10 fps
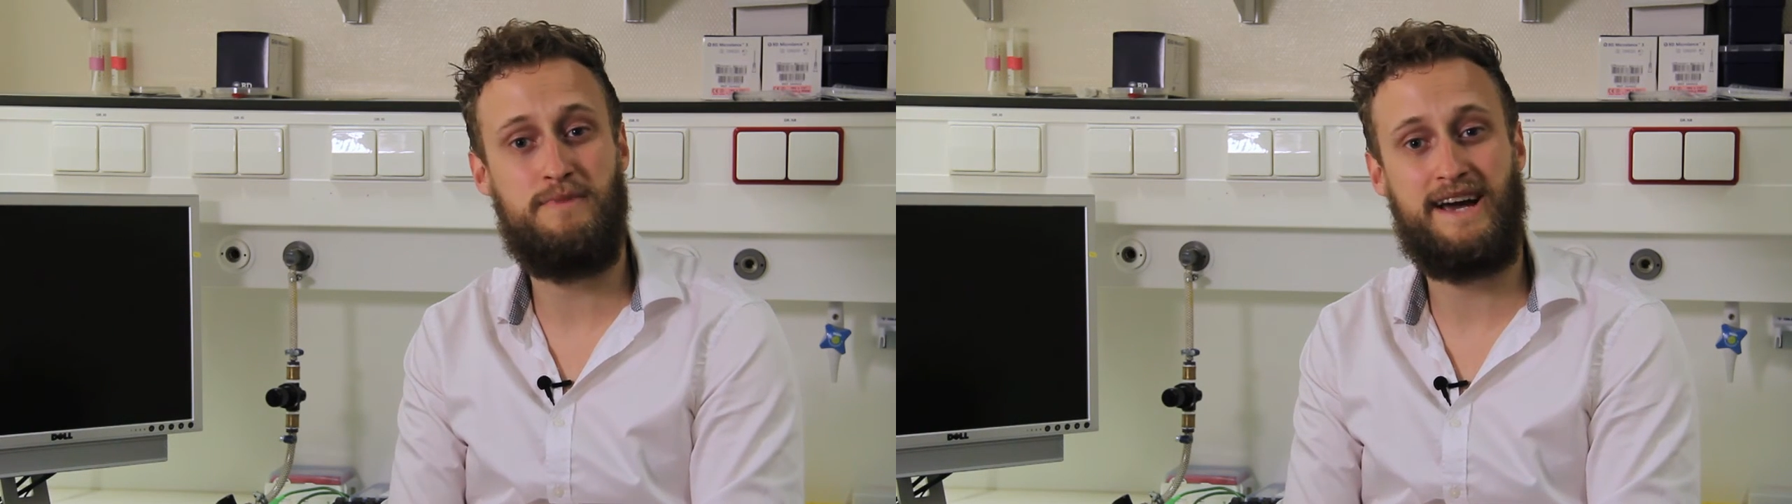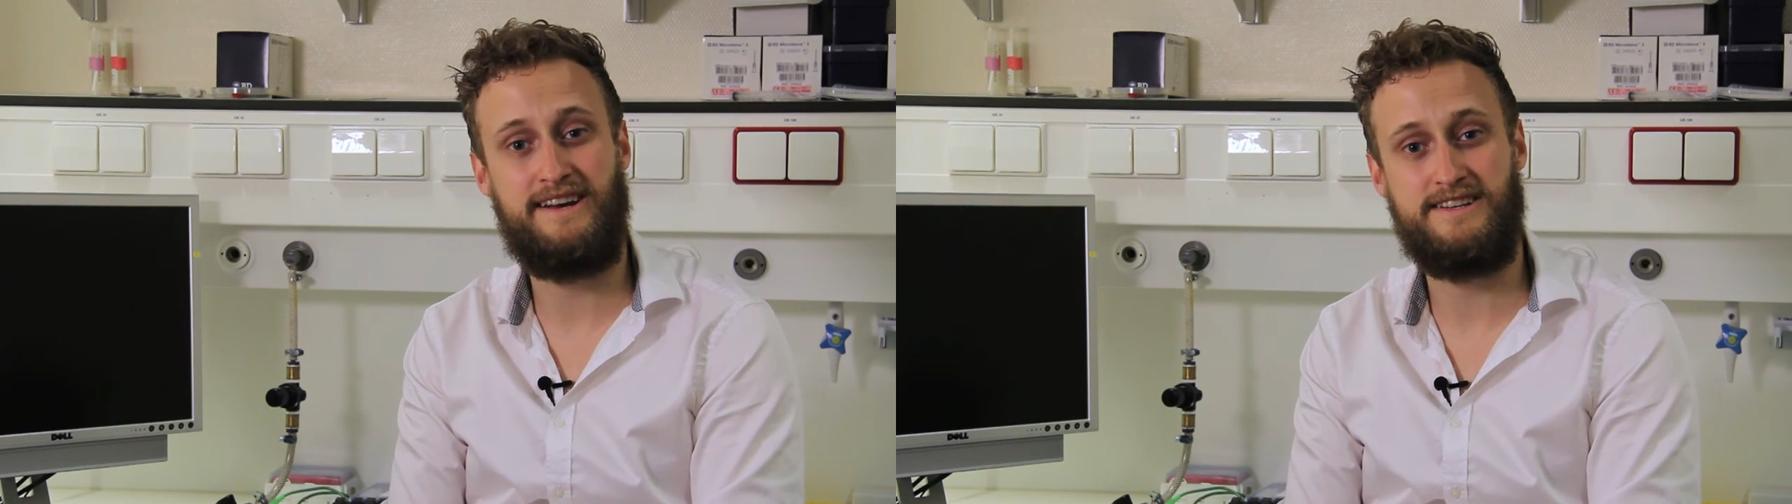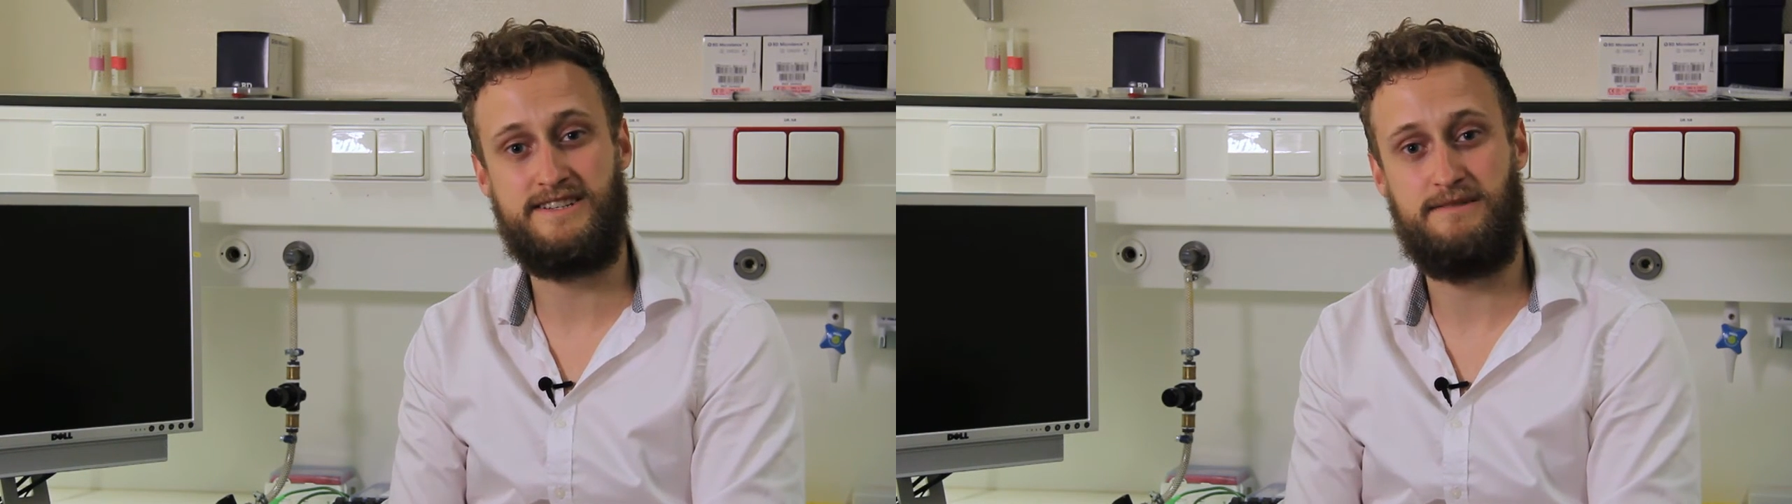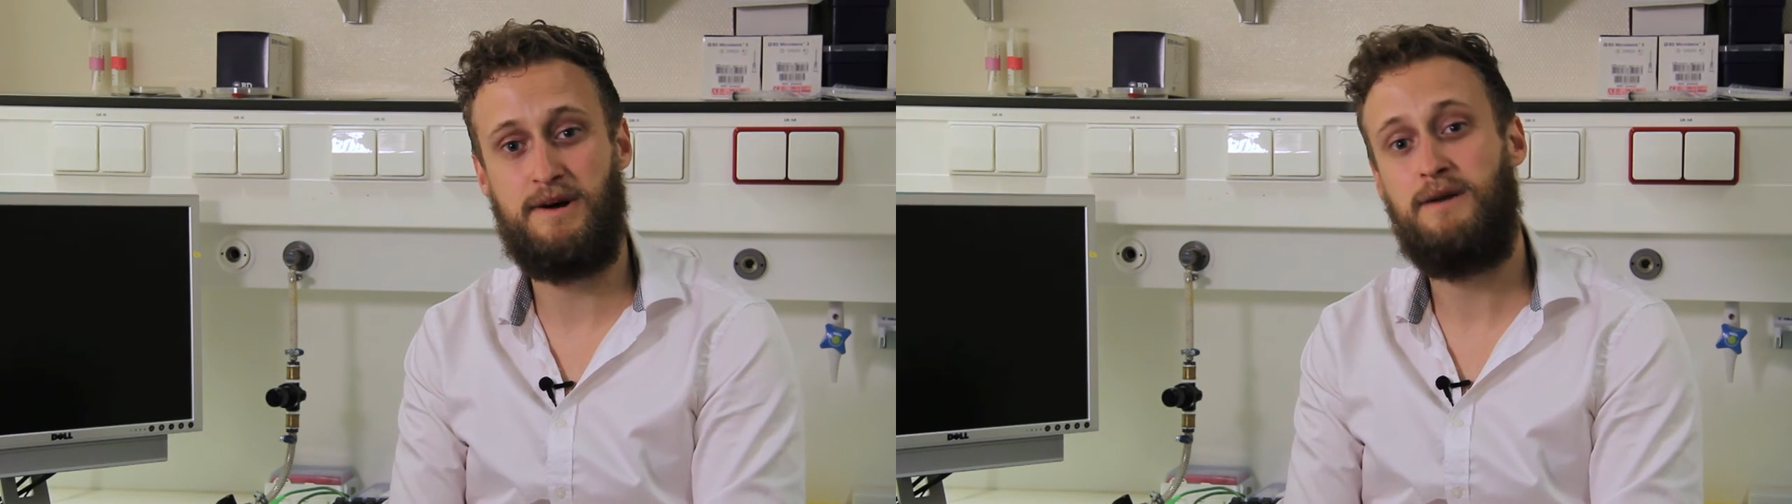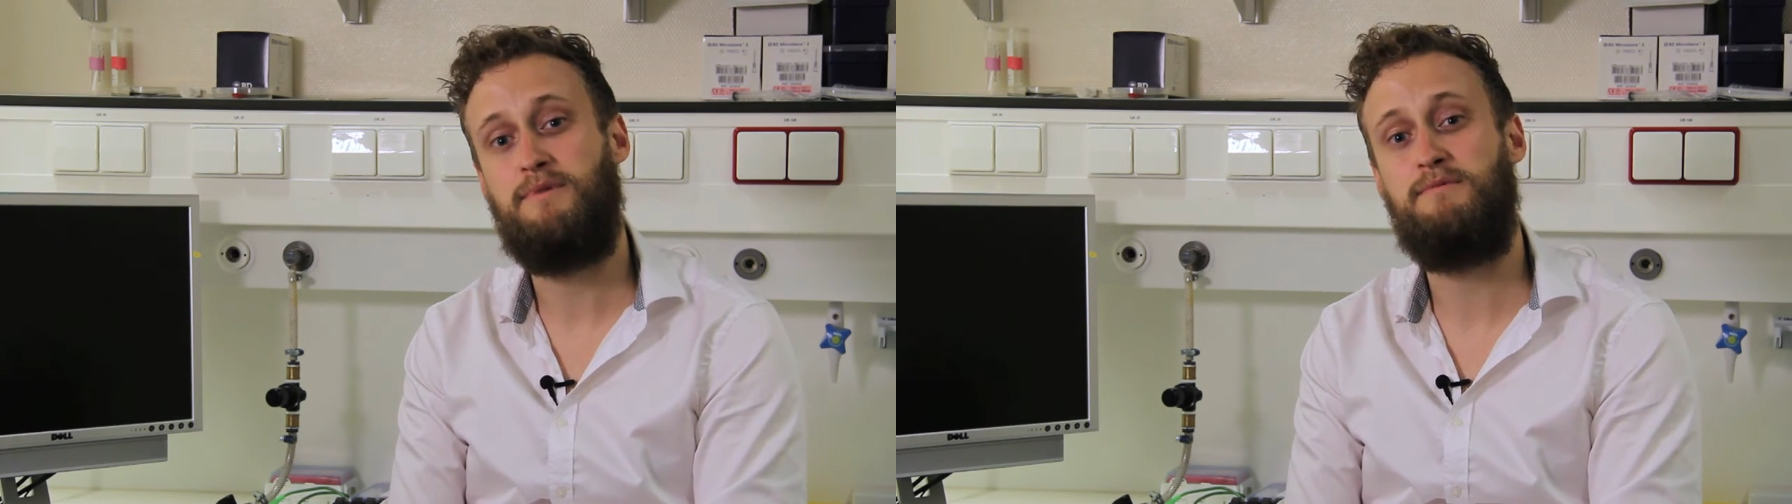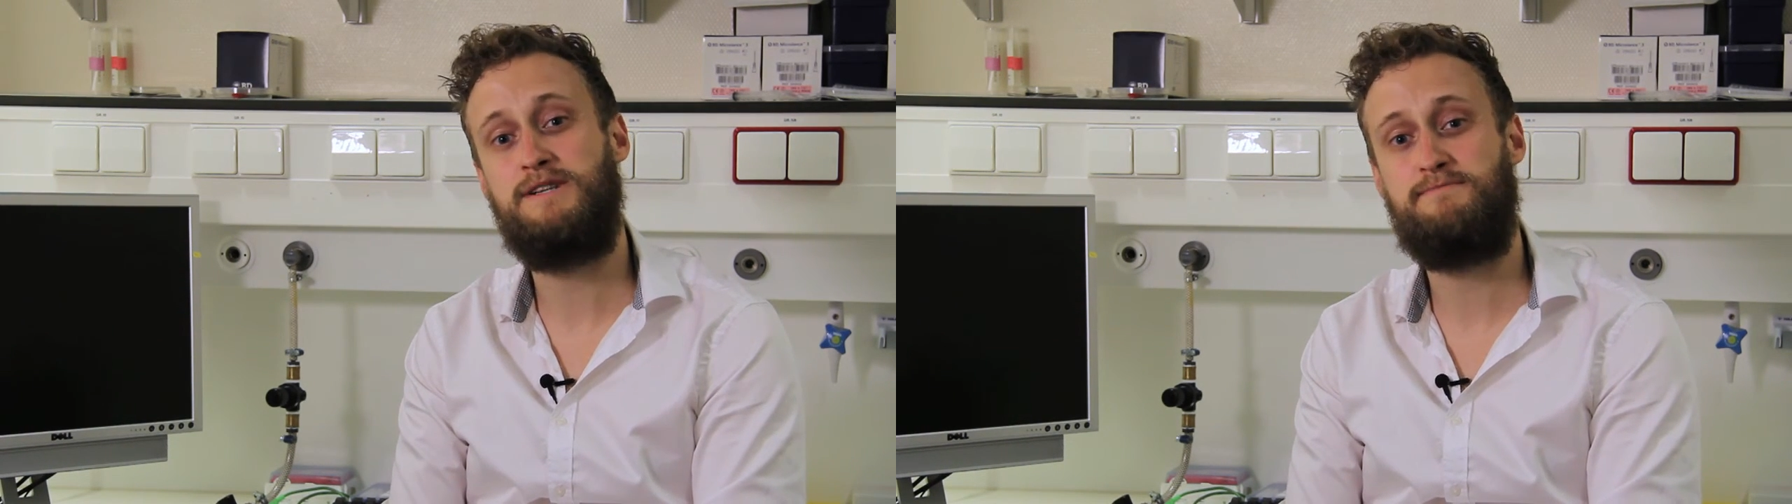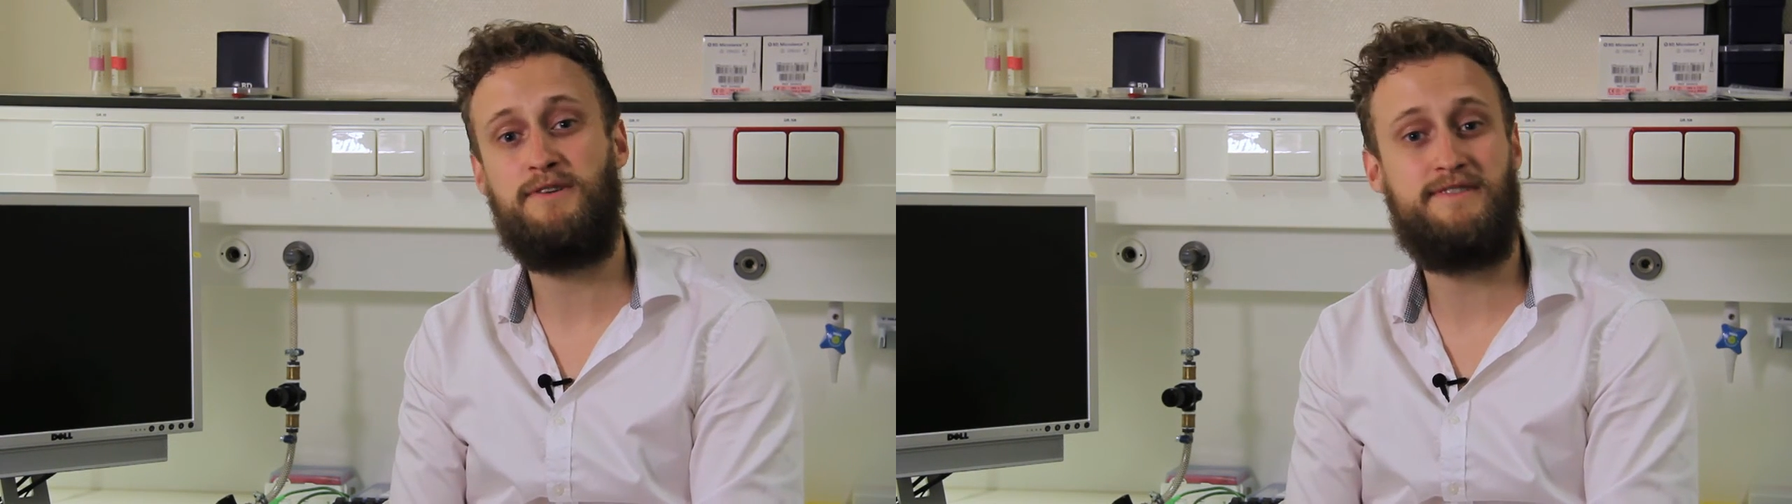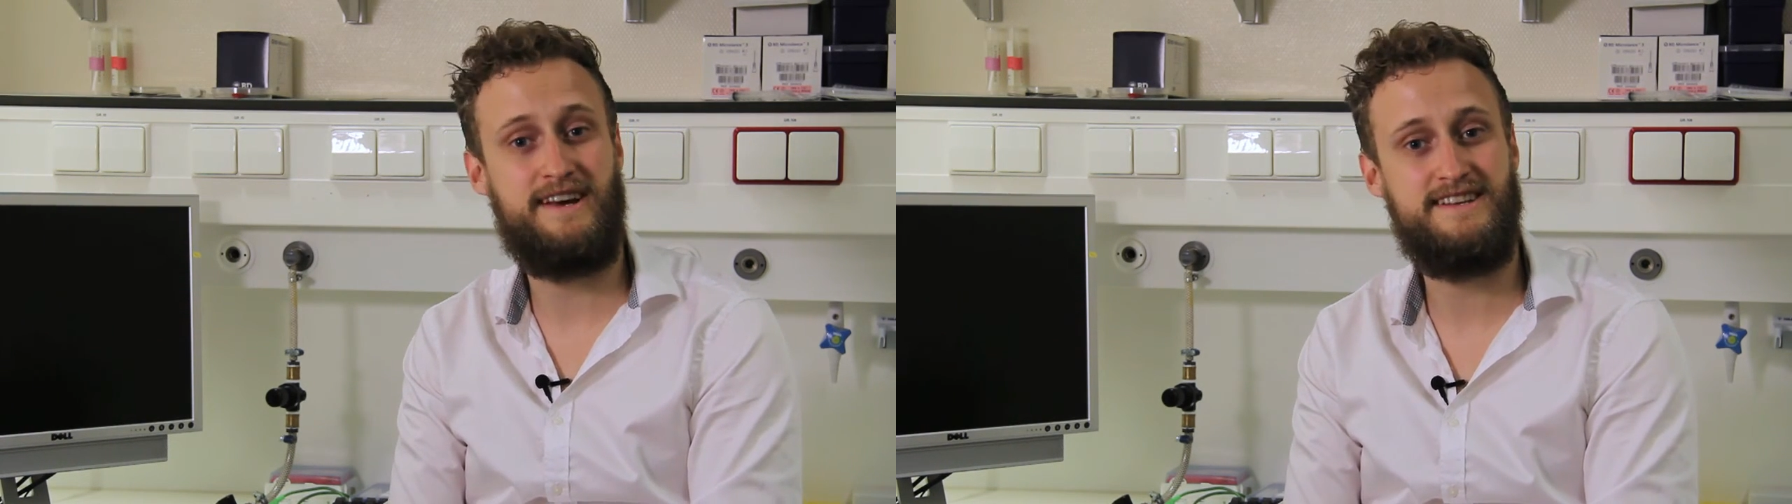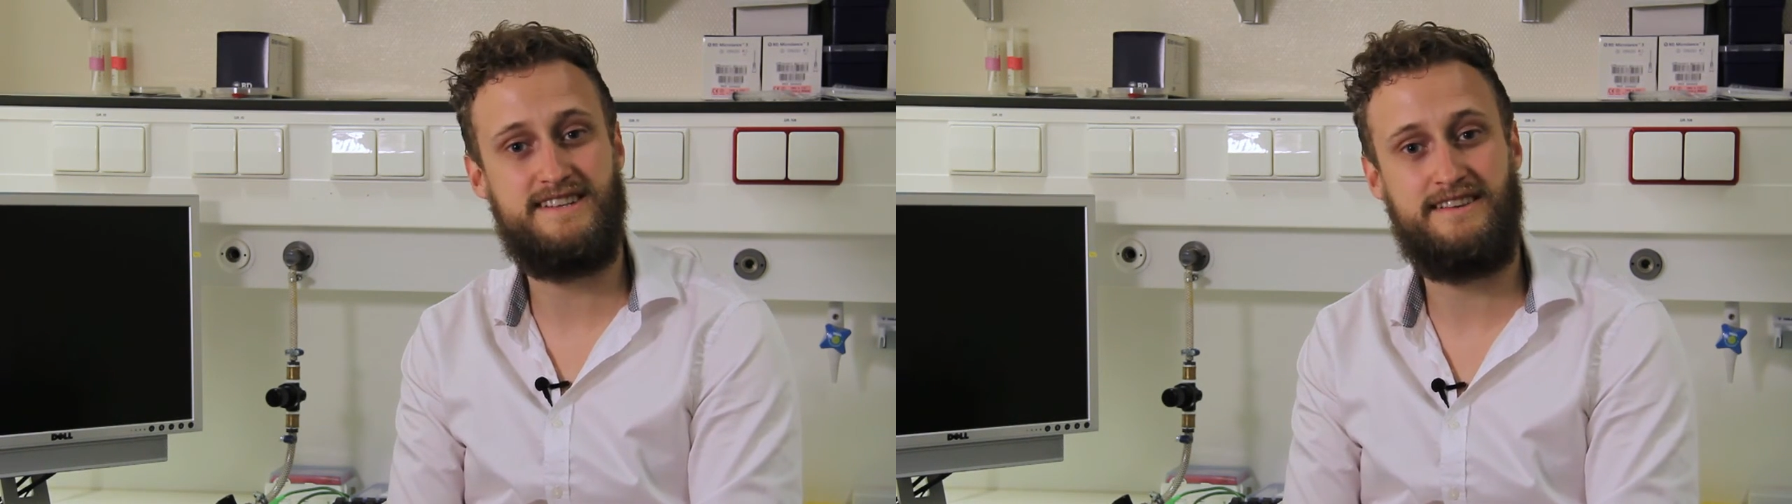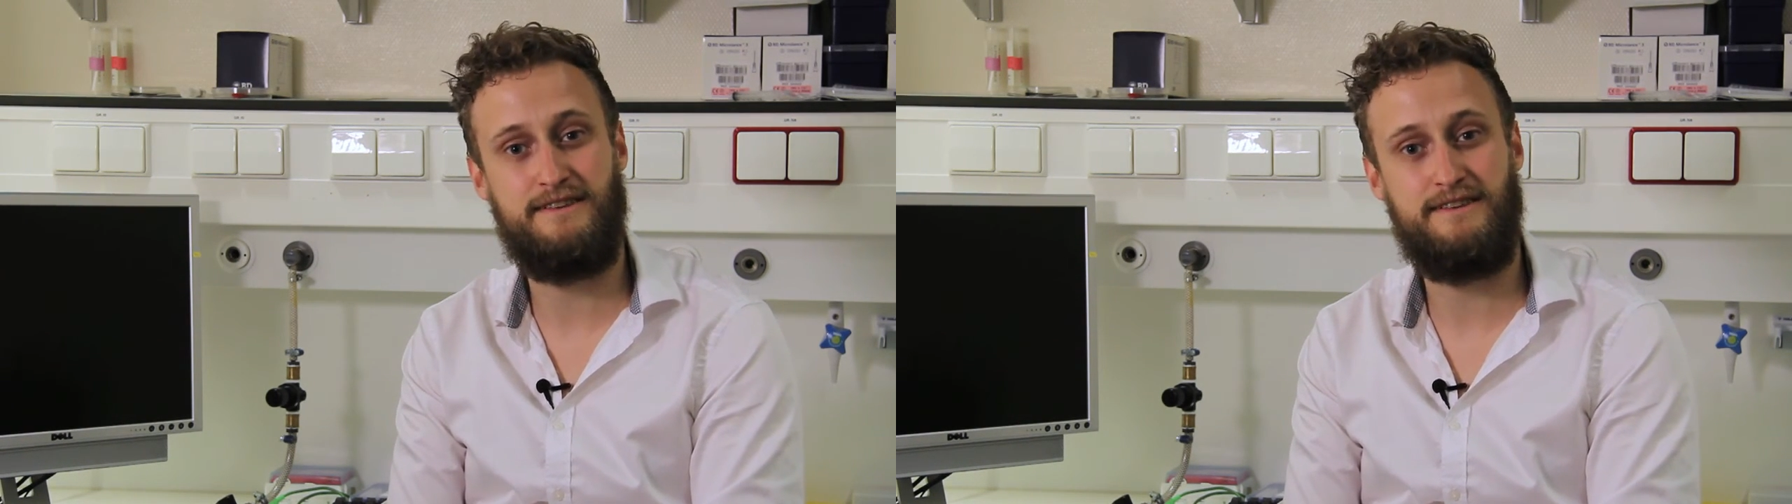mechanism by which spontaneous